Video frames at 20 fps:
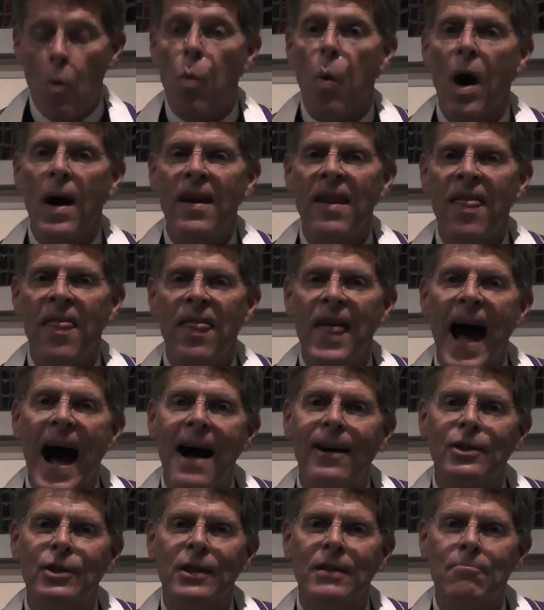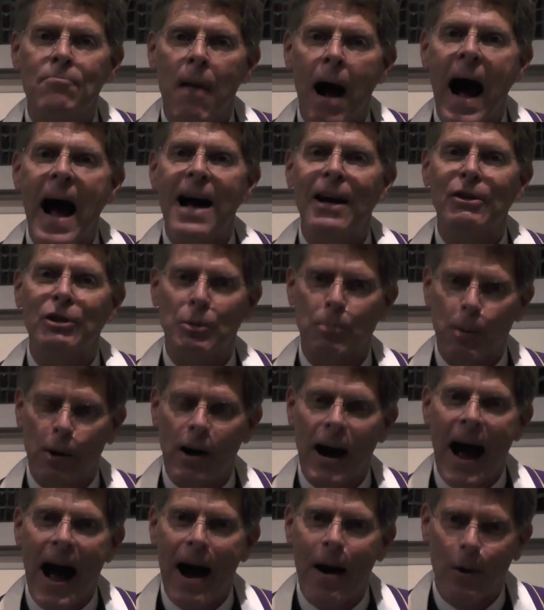1,000 miles per
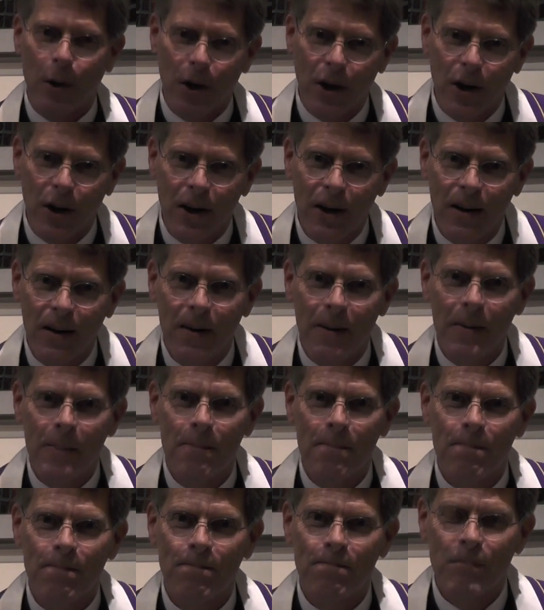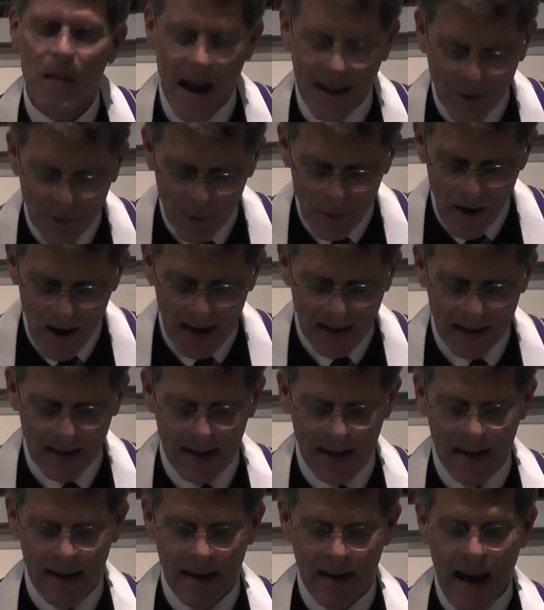hour. That's right,
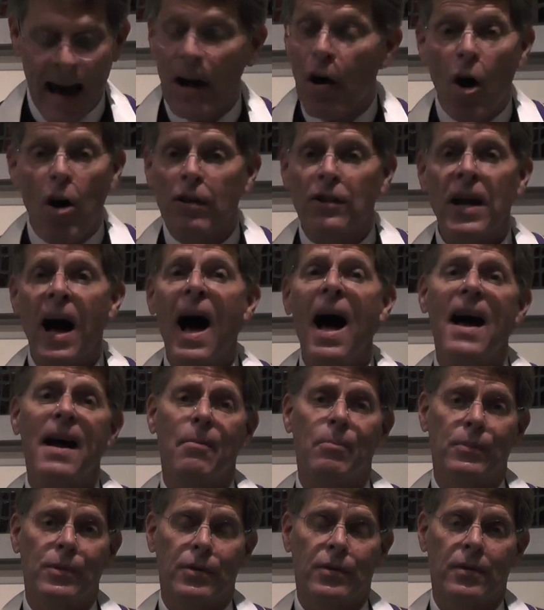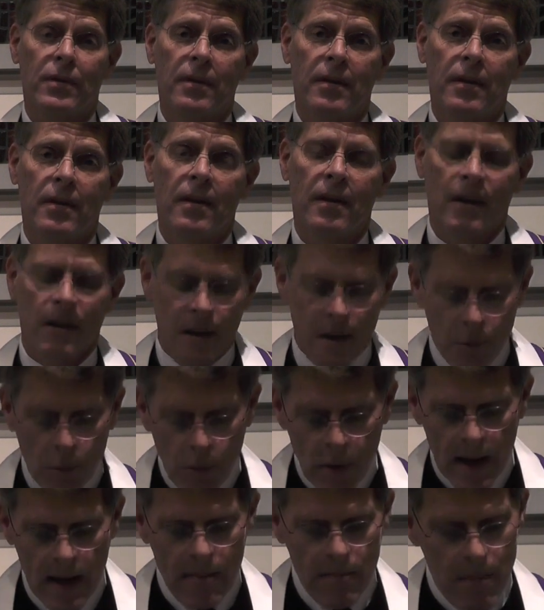at all times.
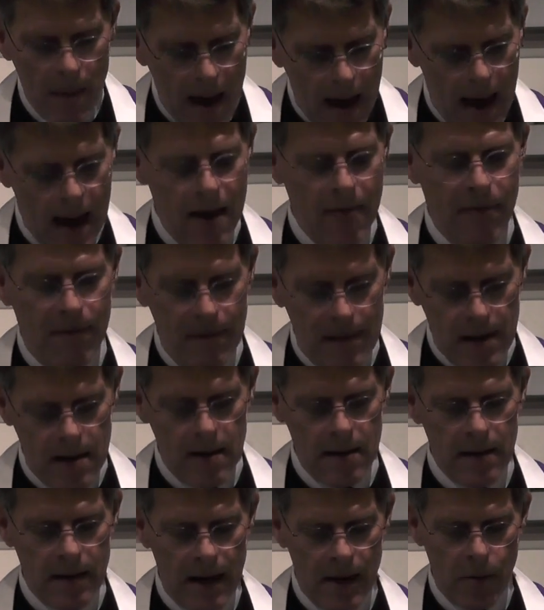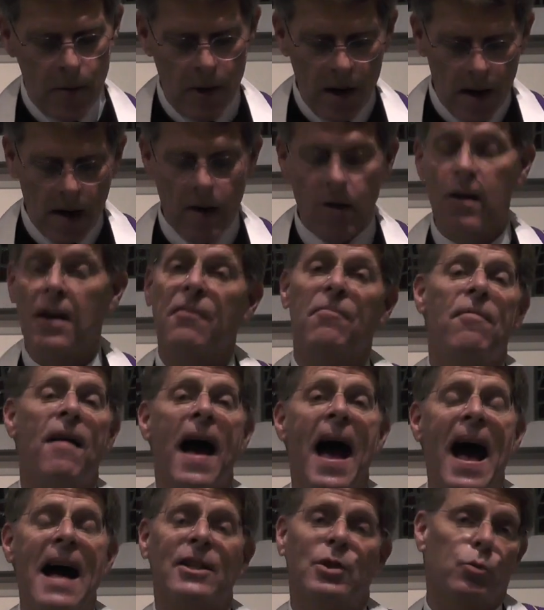We may feel that we're going
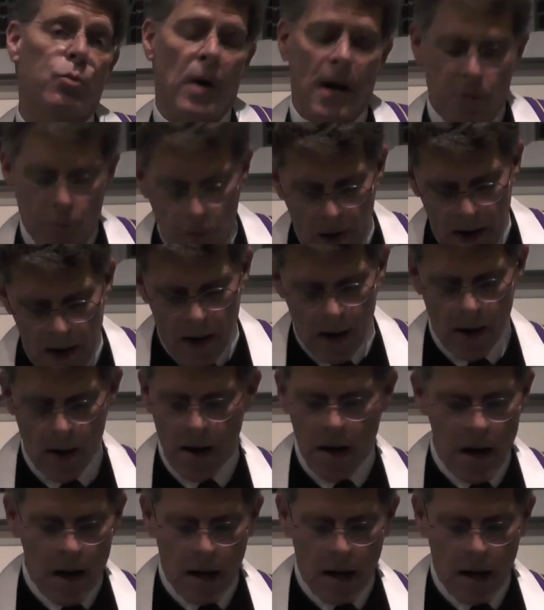fast when we're